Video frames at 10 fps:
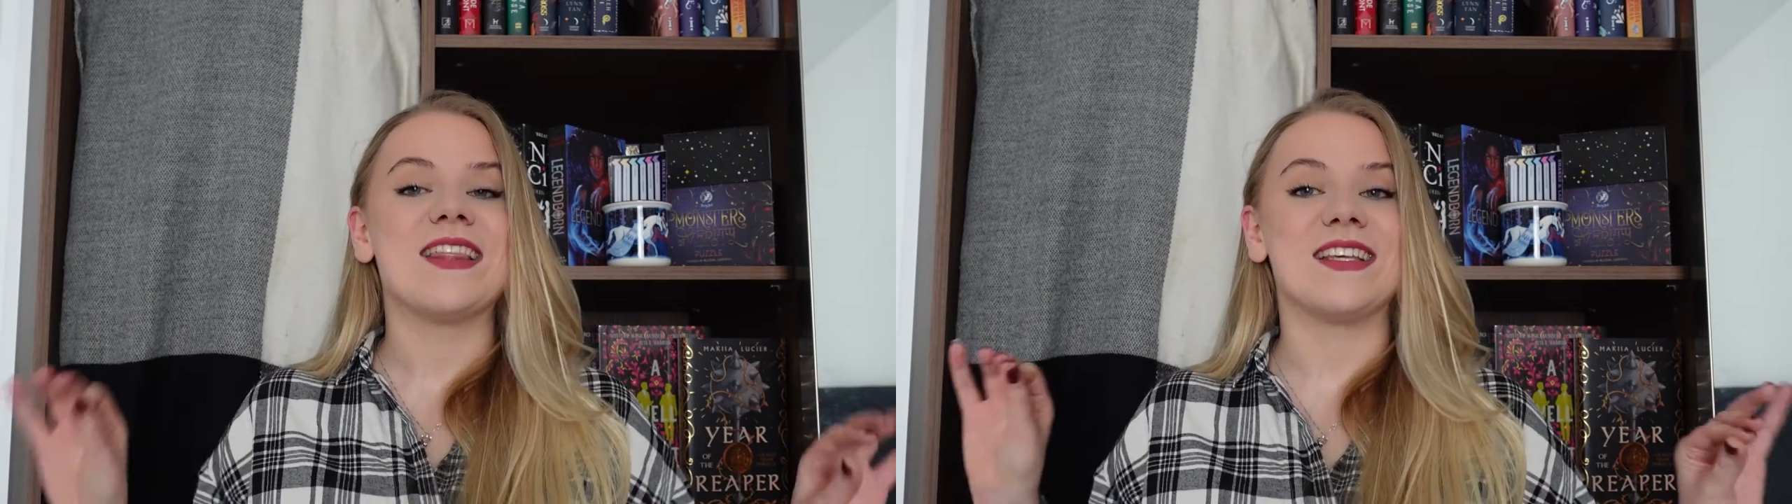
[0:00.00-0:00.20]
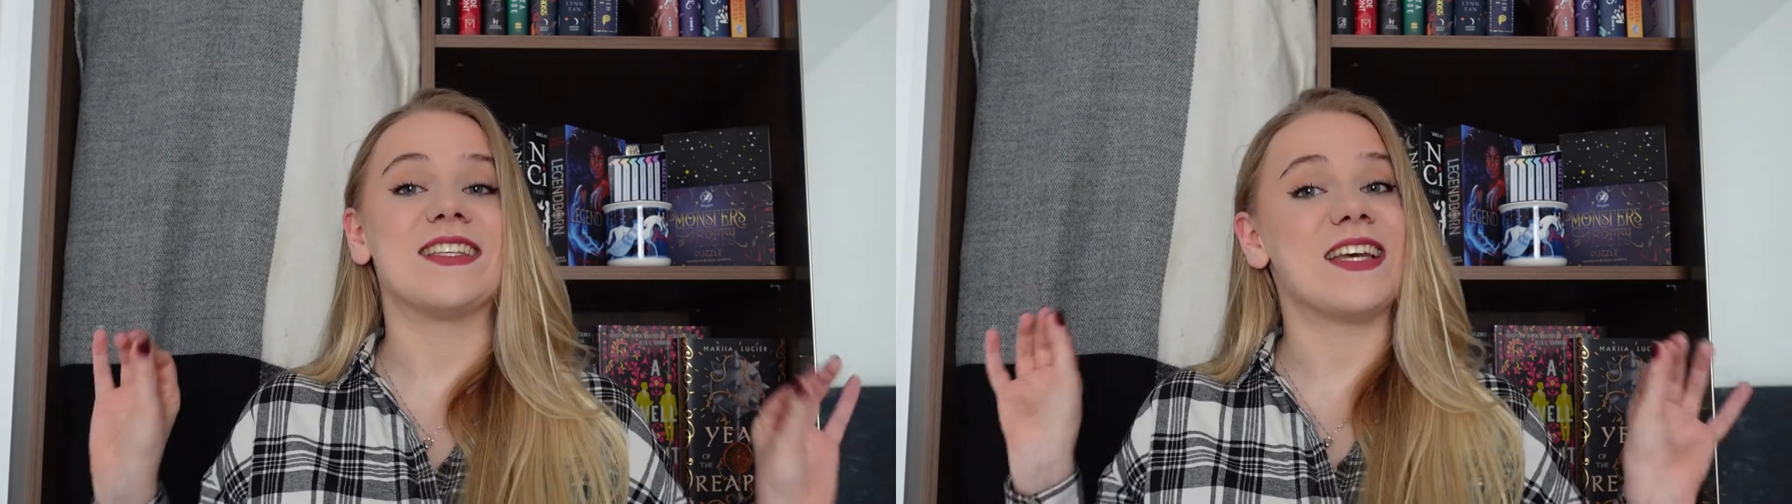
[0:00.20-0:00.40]

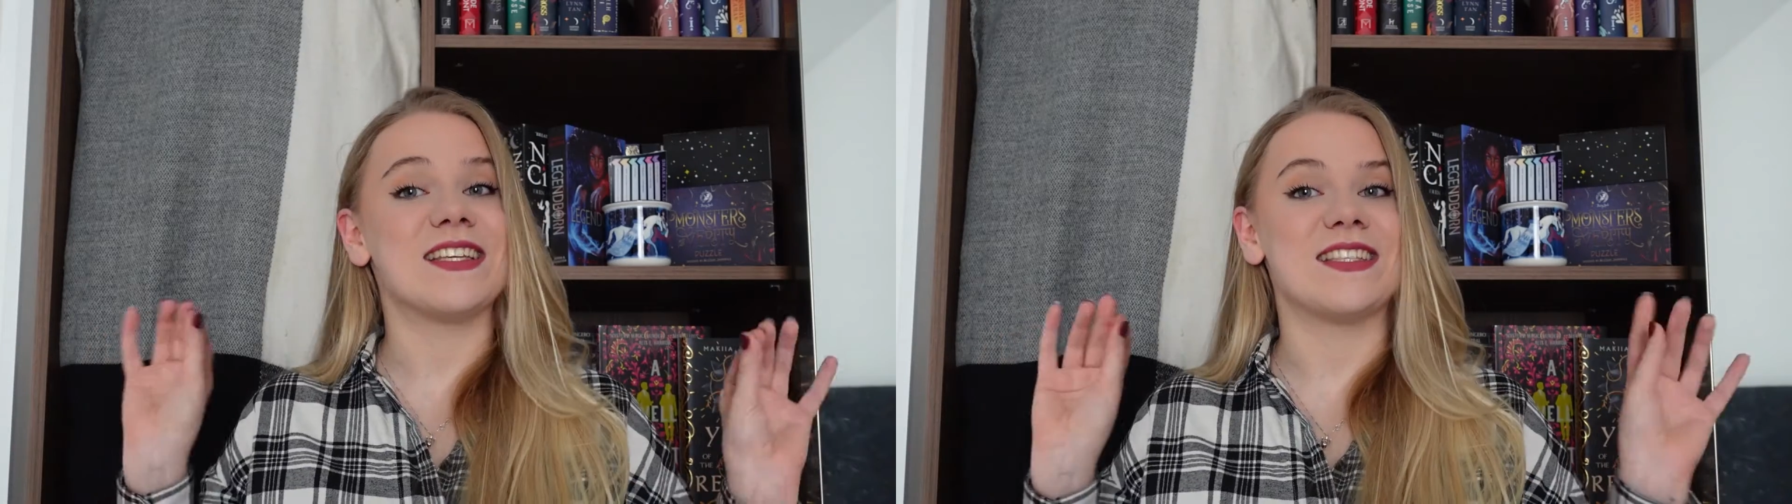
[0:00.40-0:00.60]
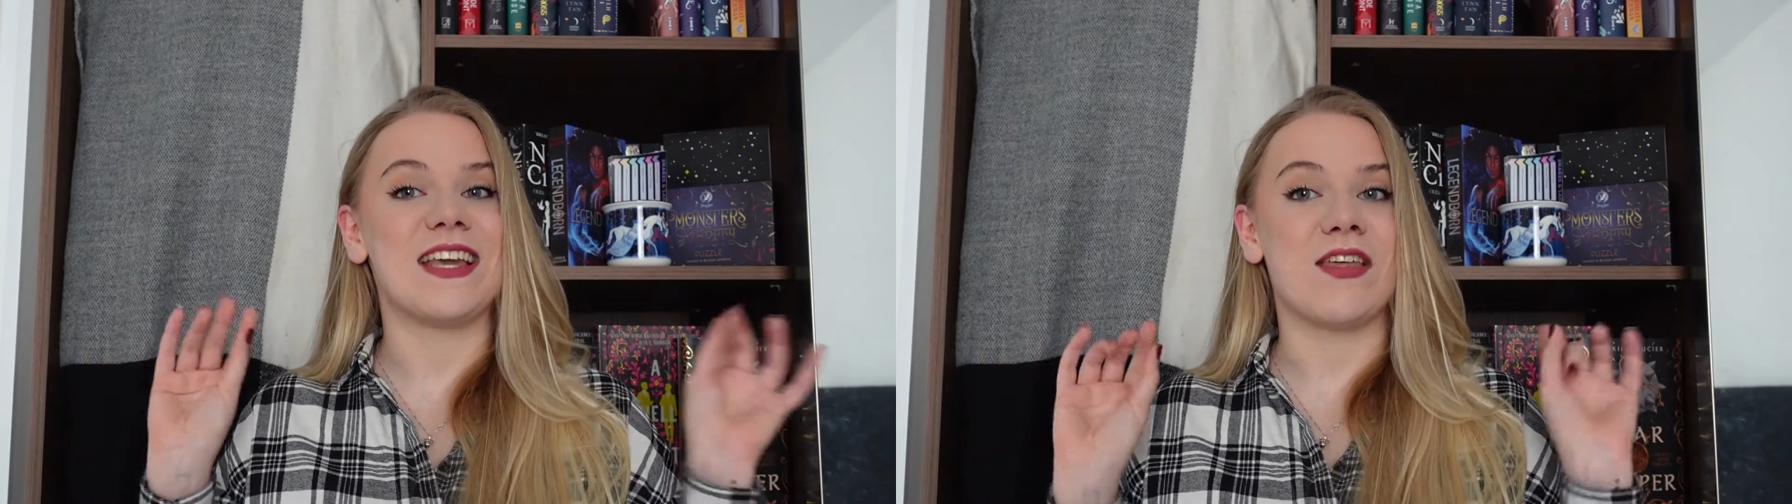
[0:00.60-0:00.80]
This
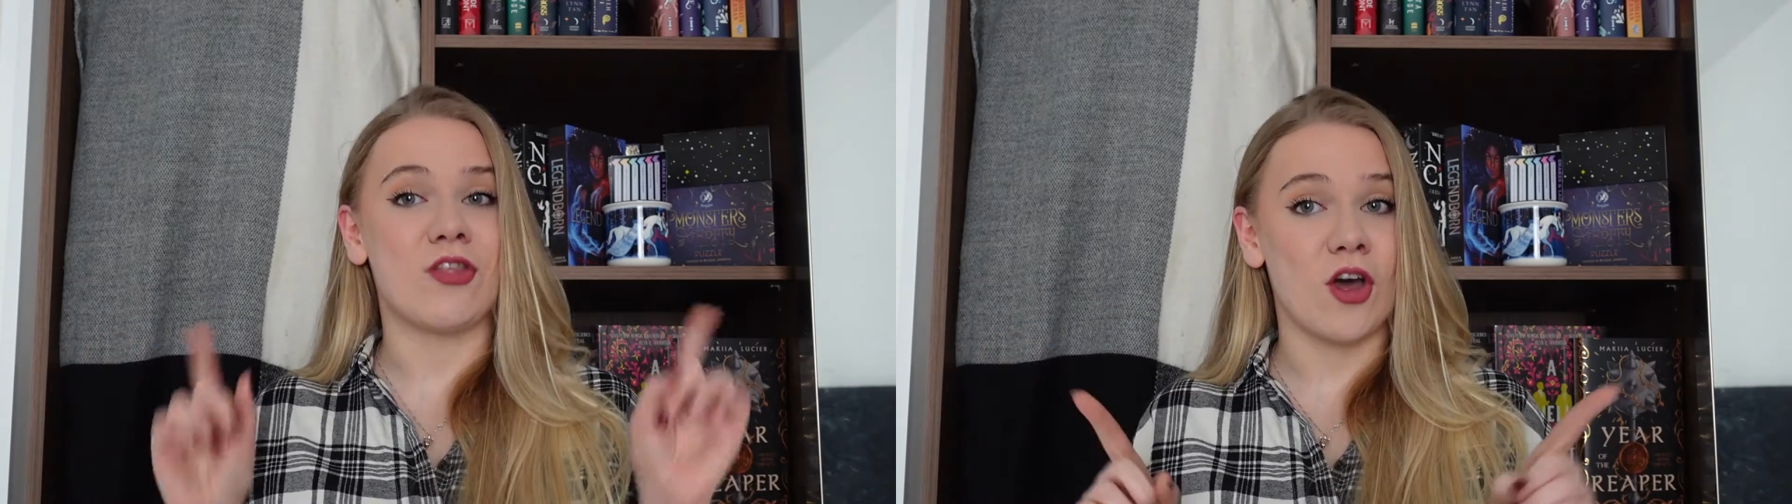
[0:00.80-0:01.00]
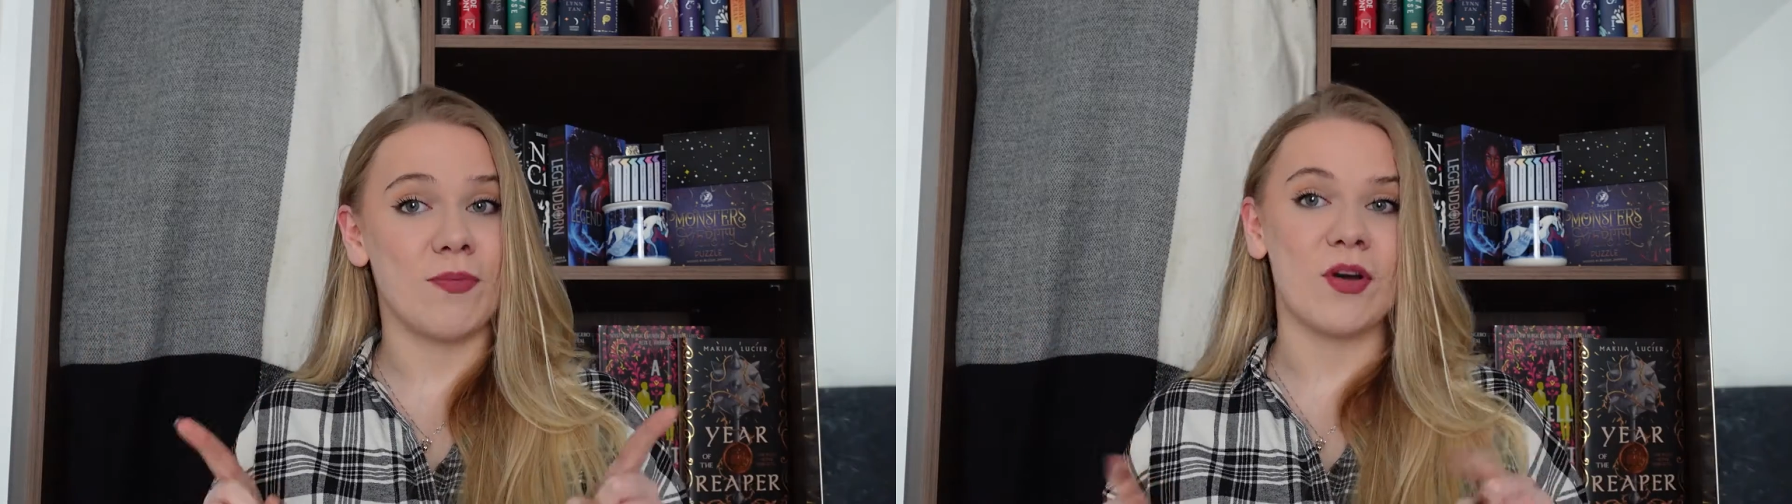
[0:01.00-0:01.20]
is the
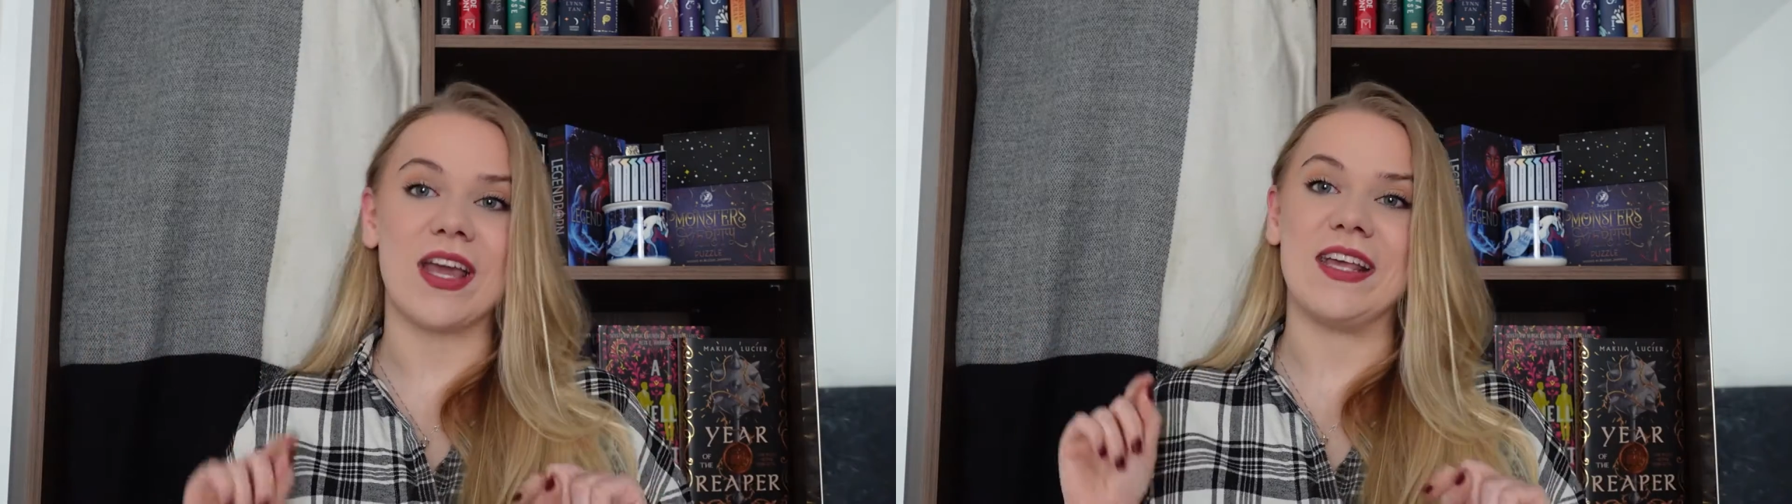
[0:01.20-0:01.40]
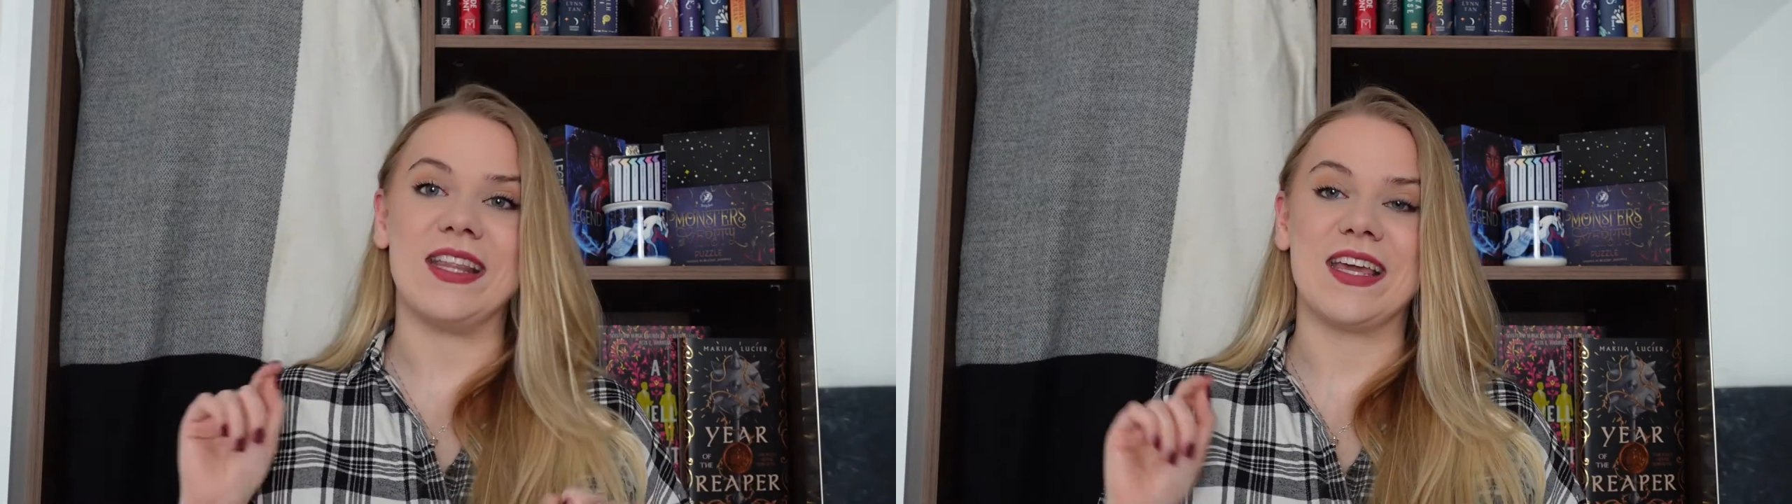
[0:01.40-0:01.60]
3rd book in the